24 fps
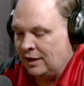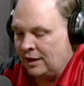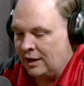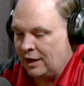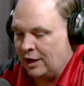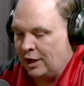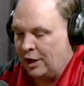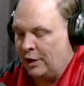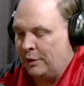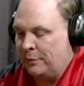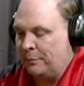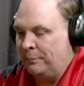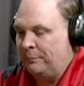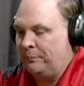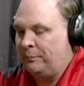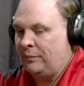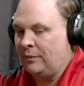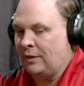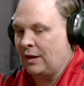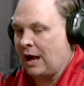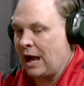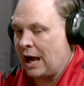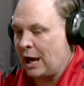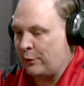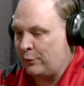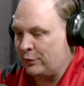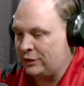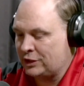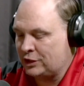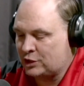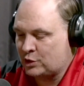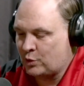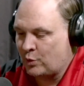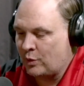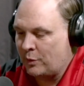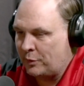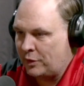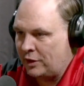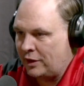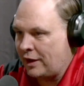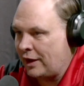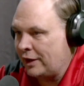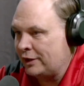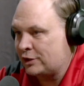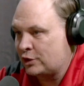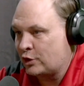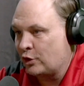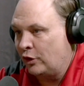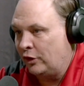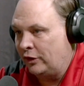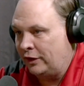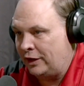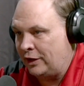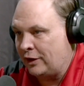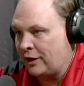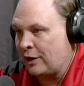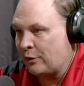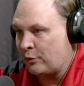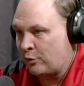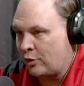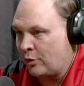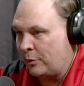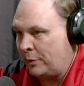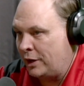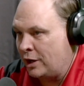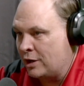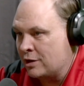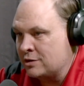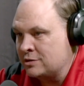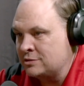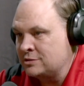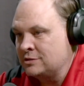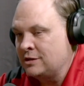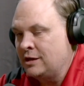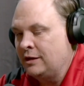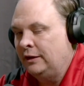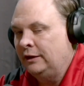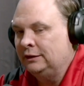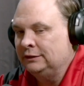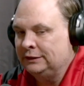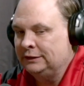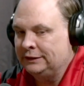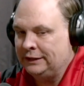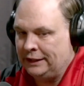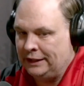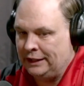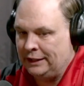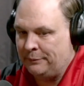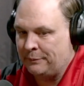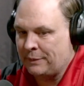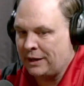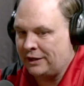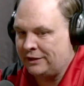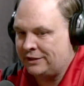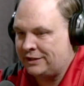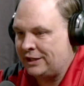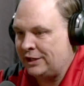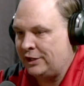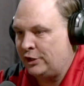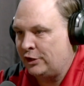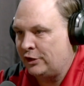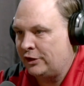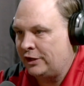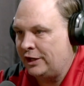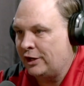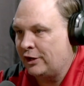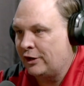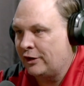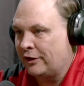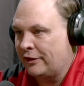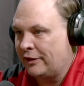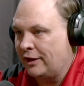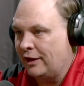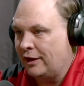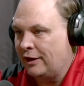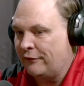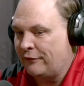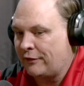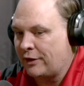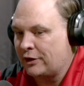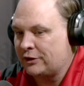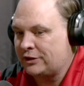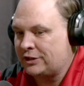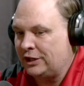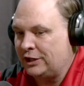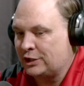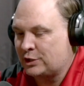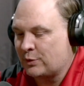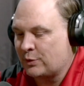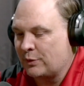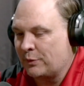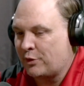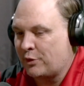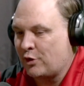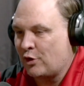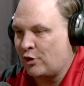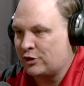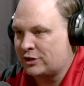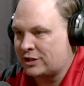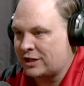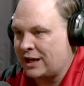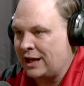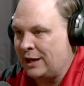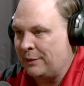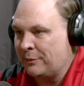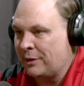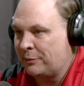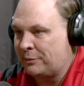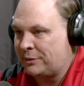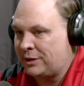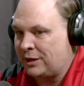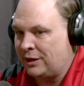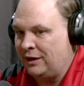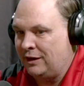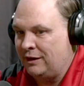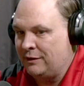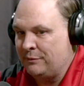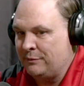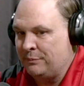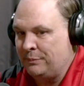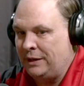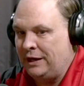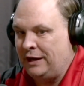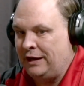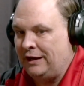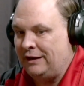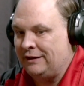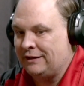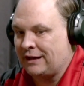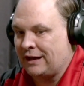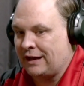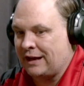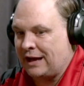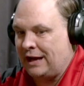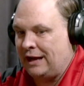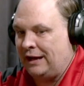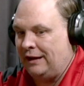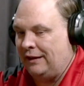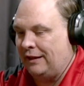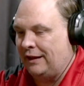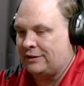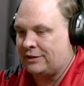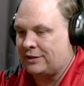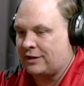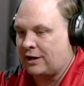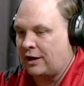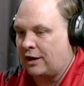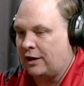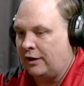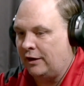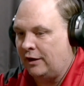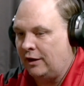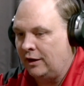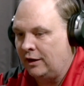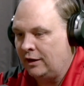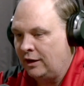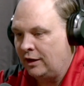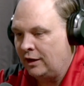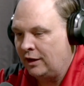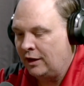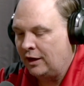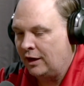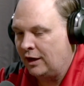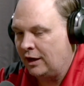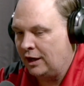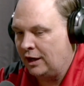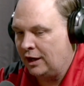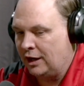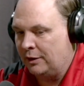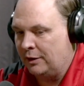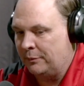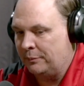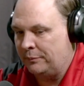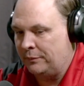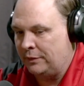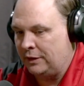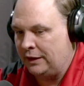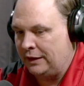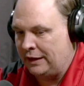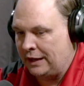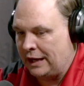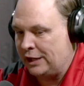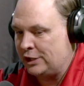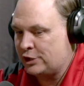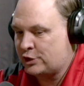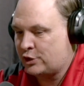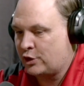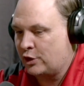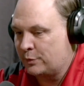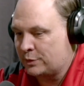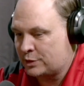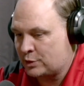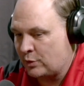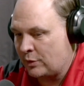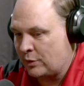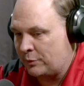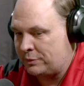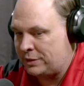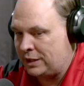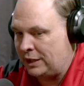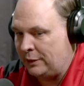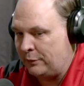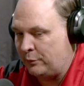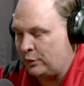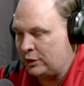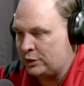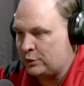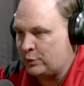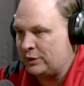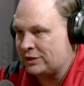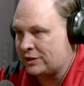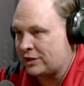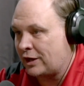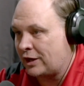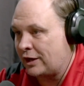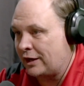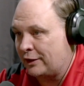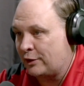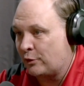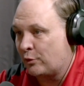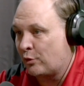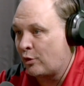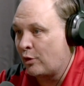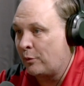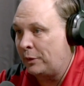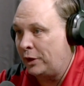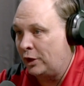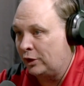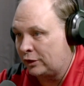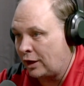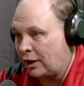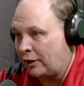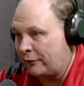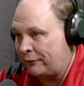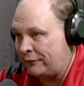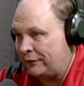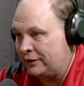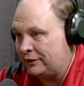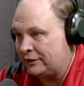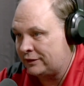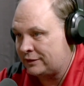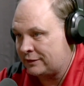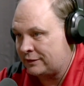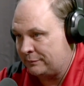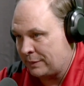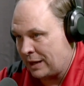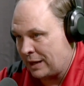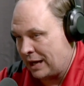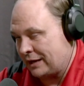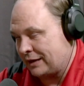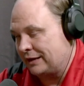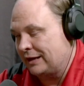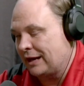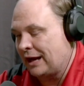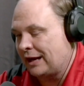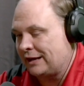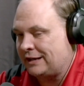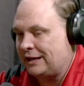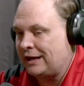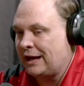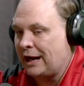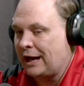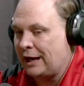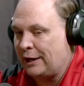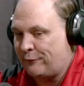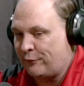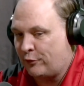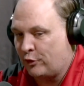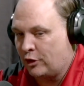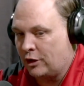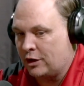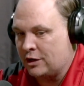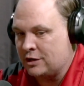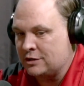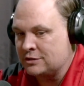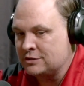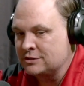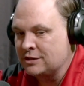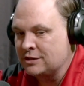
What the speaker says: I was a swimmer in high school here at Romeo. In my senior year, the varsity swim coach came up to me and he's like, hey, let's start an age group swim team, which we started the Romeo Dolphins back in 1994.